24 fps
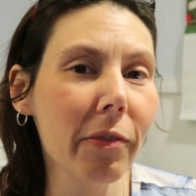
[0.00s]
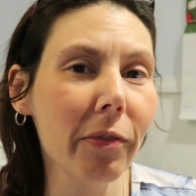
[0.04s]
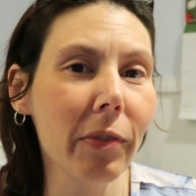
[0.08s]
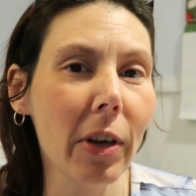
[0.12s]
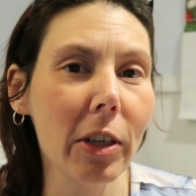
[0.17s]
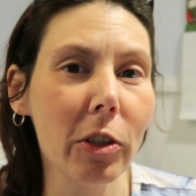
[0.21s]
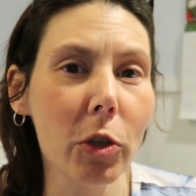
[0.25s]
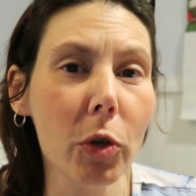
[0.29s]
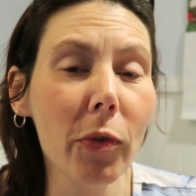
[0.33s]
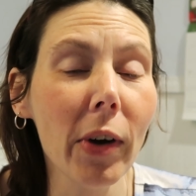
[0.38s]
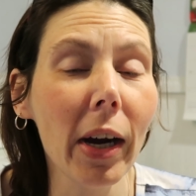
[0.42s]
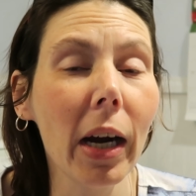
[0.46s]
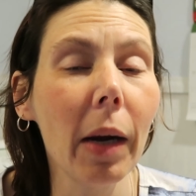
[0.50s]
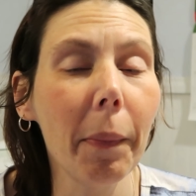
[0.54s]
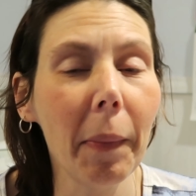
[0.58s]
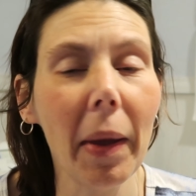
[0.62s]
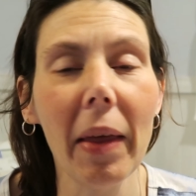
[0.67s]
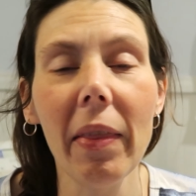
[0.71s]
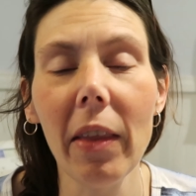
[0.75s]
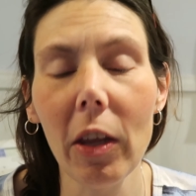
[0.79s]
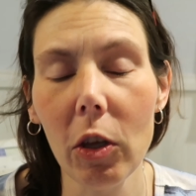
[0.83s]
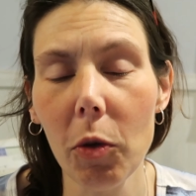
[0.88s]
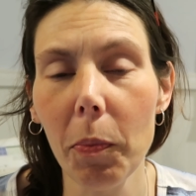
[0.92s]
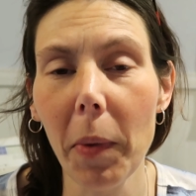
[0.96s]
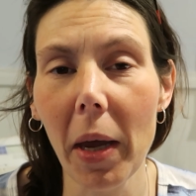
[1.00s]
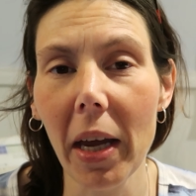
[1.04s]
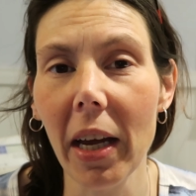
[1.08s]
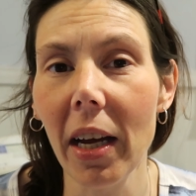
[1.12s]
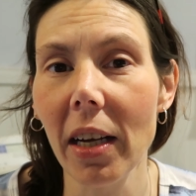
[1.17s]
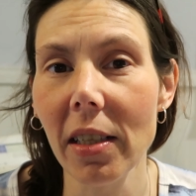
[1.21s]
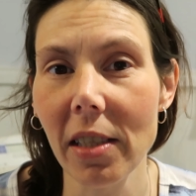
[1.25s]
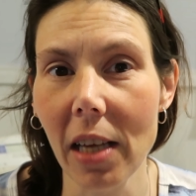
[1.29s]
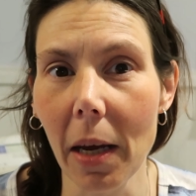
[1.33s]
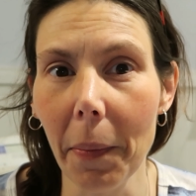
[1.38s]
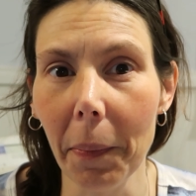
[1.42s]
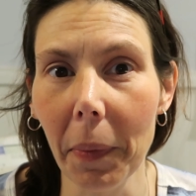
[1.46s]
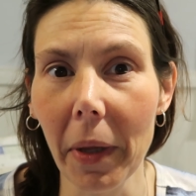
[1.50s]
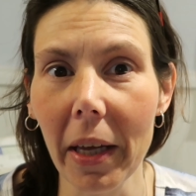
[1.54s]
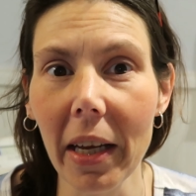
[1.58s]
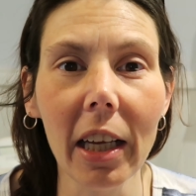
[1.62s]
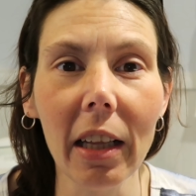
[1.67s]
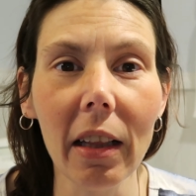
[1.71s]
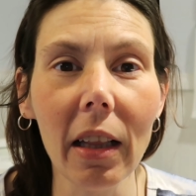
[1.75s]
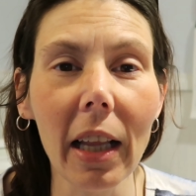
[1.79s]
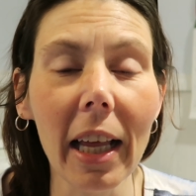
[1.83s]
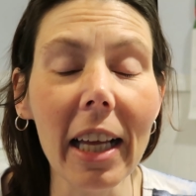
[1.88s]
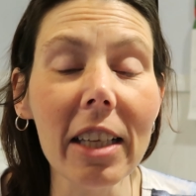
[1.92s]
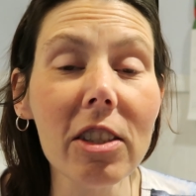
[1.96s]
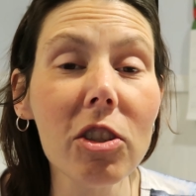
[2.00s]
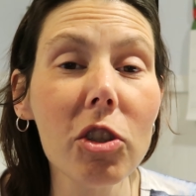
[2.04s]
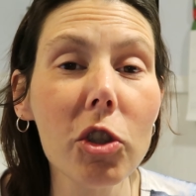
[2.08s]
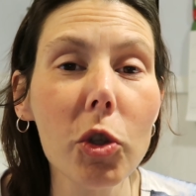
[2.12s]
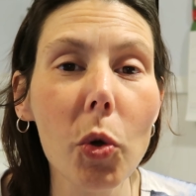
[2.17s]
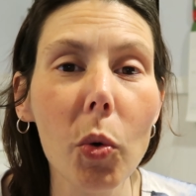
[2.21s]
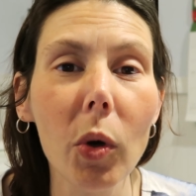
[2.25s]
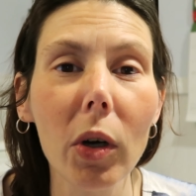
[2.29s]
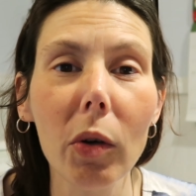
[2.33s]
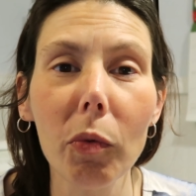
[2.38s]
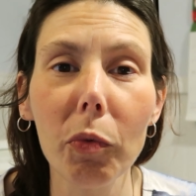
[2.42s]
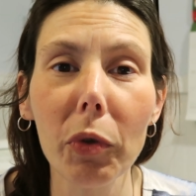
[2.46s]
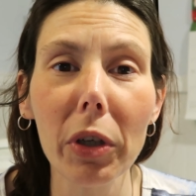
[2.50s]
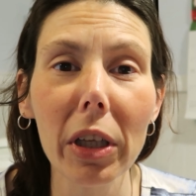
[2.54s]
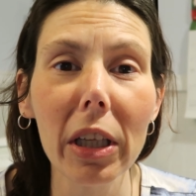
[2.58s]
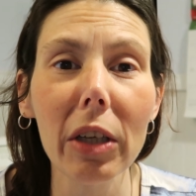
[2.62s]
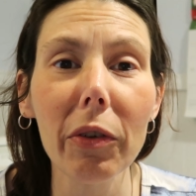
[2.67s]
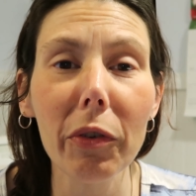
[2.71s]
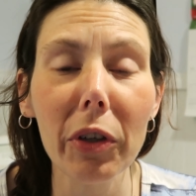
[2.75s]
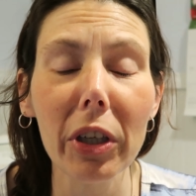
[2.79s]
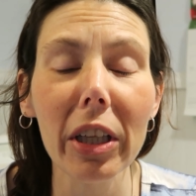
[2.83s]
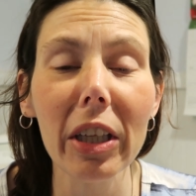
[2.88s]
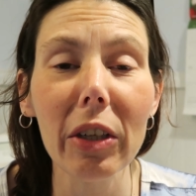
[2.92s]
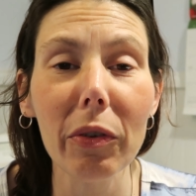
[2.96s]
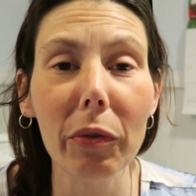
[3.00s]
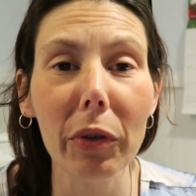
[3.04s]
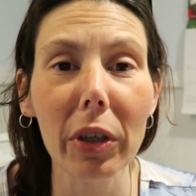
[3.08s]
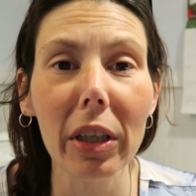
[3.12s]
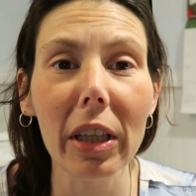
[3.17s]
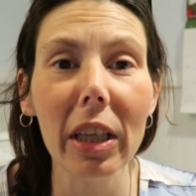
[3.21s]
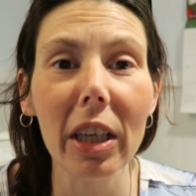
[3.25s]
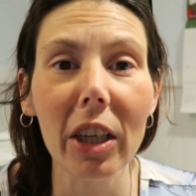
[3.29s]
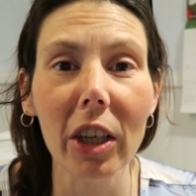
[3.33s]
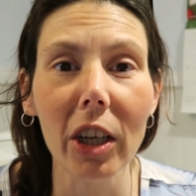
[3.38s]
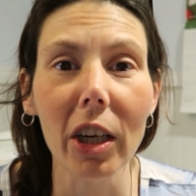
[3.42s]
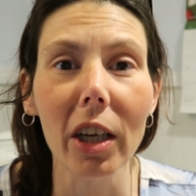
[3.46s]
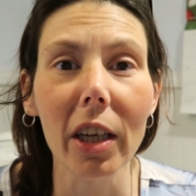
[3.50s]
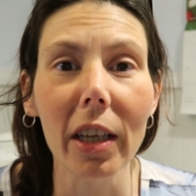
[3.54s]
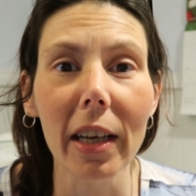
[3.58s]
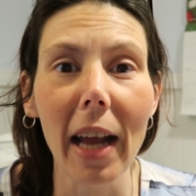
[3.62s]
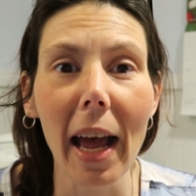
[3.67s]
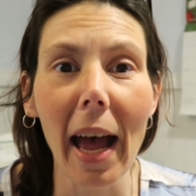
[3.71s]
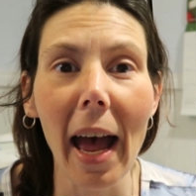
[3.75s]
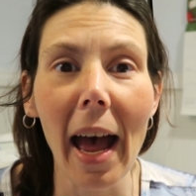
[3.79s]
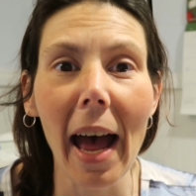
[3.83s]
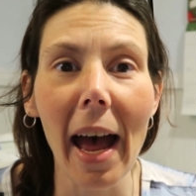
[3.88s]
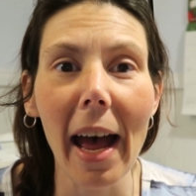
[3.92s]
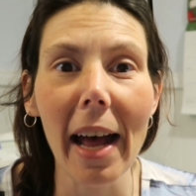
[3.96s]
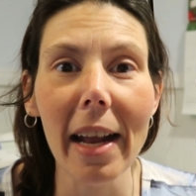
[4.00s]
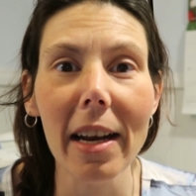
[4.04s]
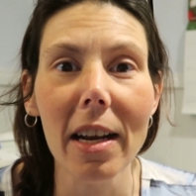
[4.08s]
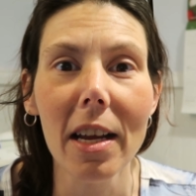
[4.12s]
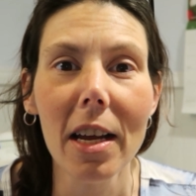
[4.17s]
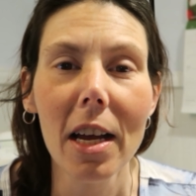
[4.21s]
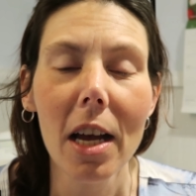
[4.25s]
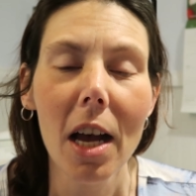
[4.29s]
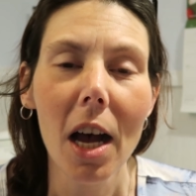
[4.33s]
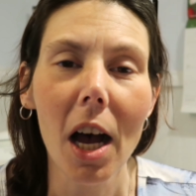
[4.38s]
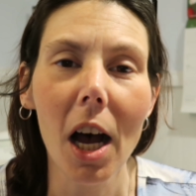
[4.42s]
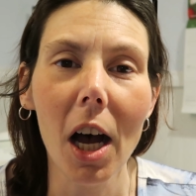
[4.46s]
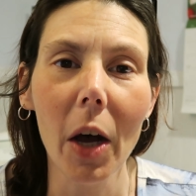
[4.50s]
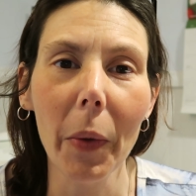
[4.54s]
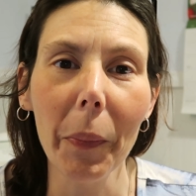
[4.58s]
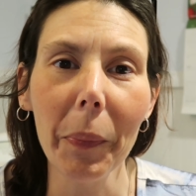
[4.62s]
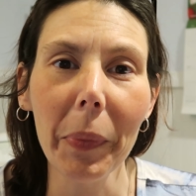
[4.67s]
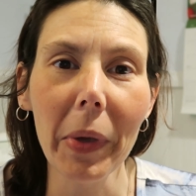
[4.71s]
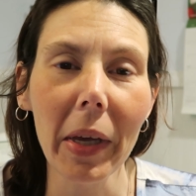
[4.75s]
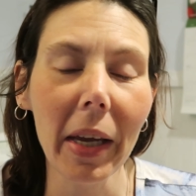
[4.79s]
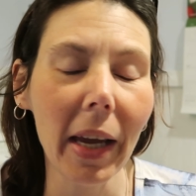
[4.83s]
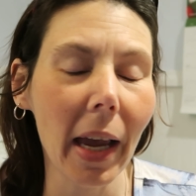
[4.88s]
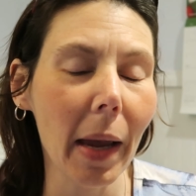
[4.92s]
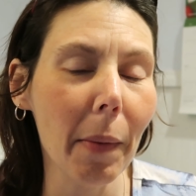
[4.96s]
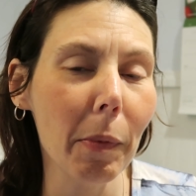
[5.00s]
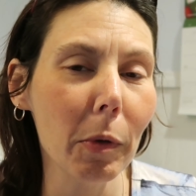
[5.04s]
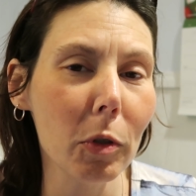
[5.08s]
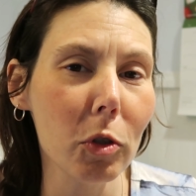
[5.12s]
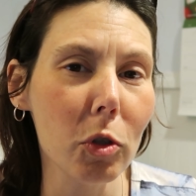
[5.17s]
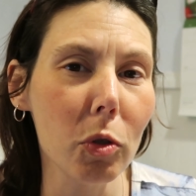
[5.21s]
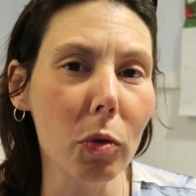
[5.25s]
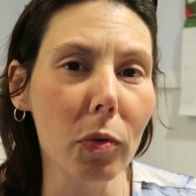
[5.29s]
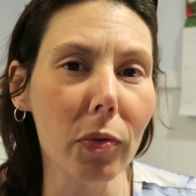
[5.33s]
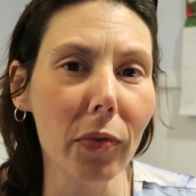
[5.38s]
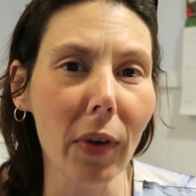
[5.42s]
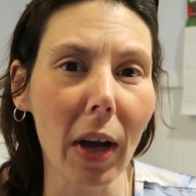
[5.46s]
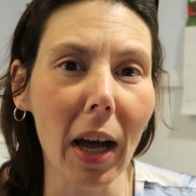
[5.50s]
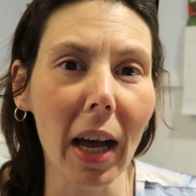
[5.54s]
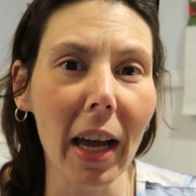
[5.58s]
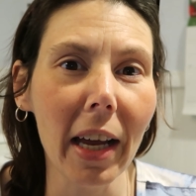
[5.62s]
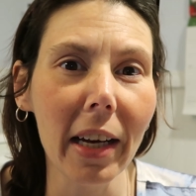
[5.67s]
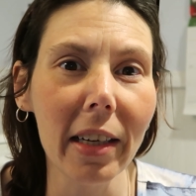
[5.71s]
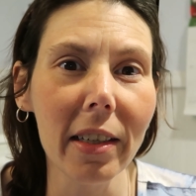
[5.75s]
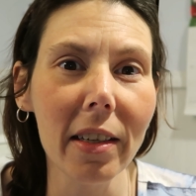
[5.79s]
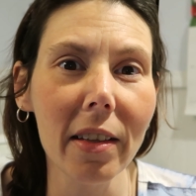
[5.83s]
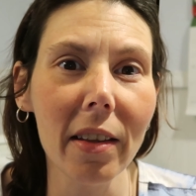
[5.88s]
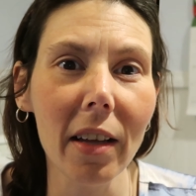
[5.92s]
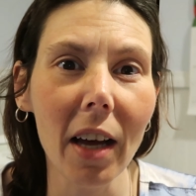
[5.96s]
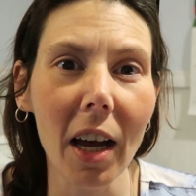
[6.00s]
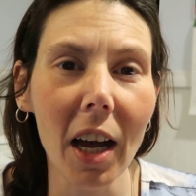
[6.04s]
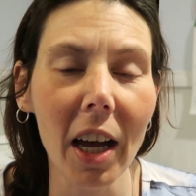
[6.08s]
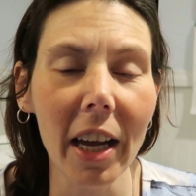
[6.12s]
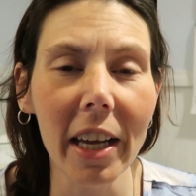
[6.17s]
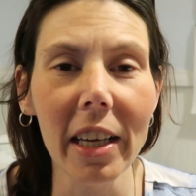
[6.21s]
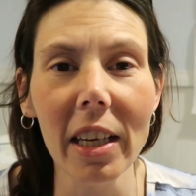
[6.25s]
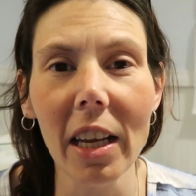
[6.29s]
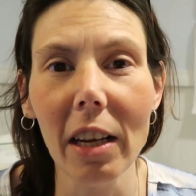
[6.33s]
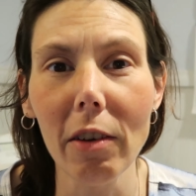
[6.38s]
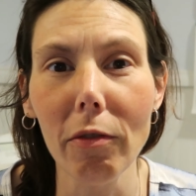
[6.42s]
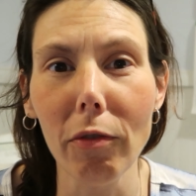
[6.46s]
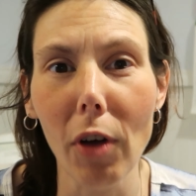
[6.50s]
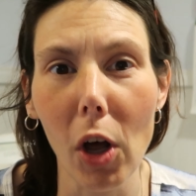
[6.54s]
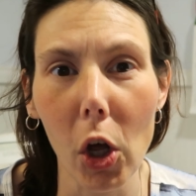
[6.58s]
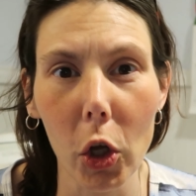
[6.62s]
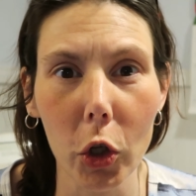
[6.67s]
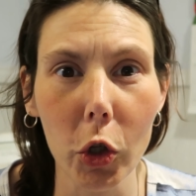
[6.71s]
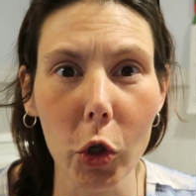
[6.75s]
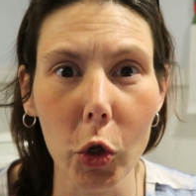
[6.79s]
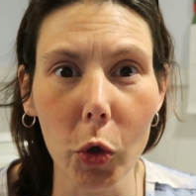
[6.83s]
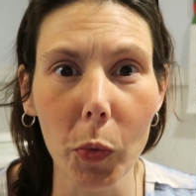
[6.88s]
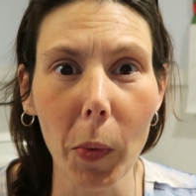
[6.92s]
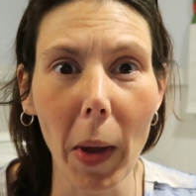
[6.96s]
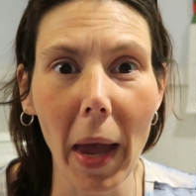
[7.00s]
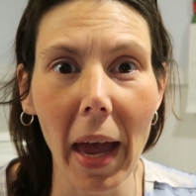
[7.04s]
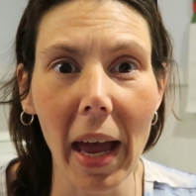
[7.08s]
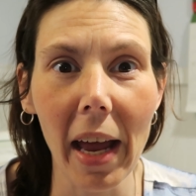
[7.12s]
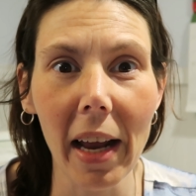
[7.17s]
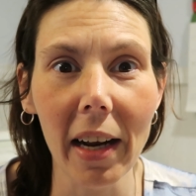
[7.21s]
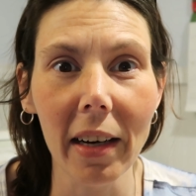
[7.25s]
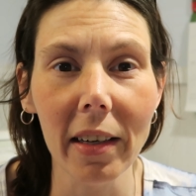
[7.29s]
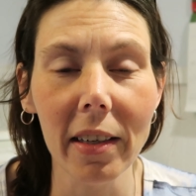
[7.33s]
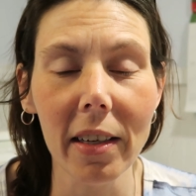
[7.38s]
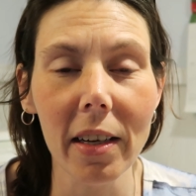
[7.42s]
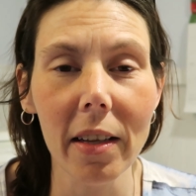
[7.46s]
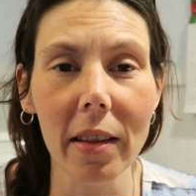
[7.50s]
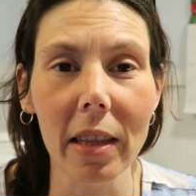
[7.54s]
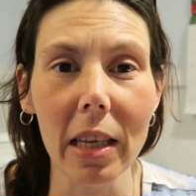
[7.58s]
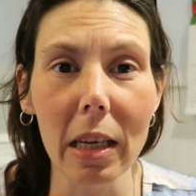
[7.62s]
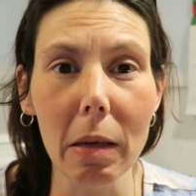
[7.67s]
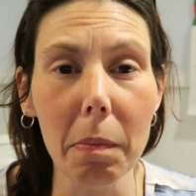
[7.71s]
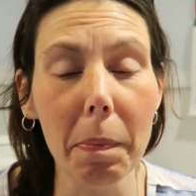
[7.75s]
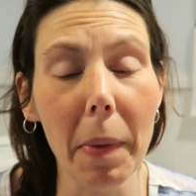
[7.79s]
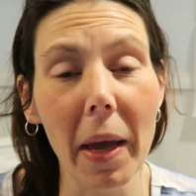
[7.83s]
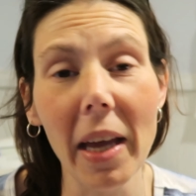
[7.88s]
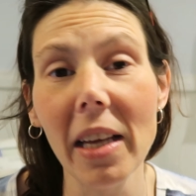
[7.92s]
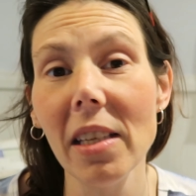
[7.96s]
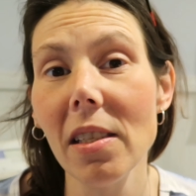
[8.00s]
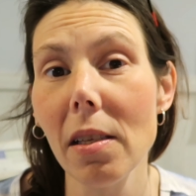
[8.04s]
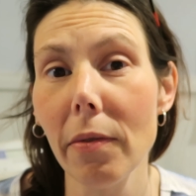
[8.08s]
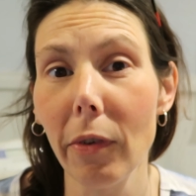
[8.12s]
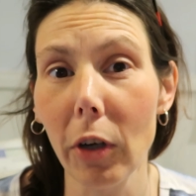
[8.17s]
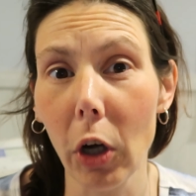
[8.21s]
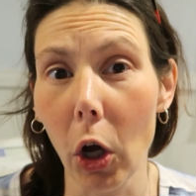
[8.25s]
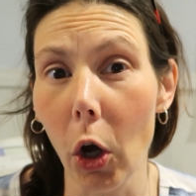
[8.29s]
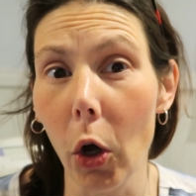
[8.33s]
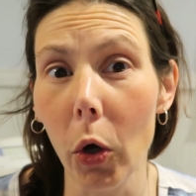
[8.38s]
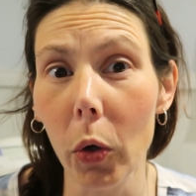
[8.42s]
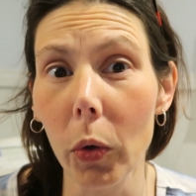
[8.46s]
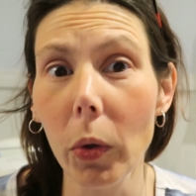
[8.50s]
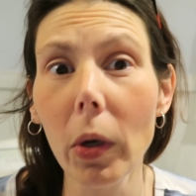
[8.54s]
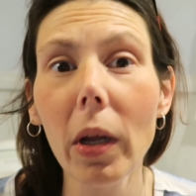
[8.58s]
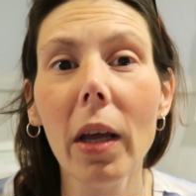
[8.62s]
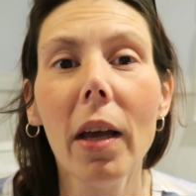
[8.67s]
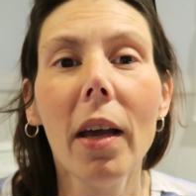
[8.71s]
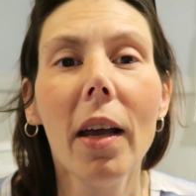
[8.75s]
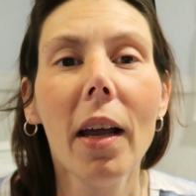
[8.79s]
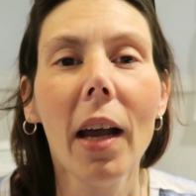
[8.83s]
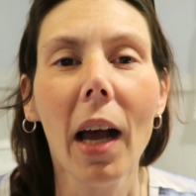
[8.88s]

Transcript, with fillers: I do recommend that you make a template. Unless you are really, really, really good at um, being able to find the height and volume and the base of a cone,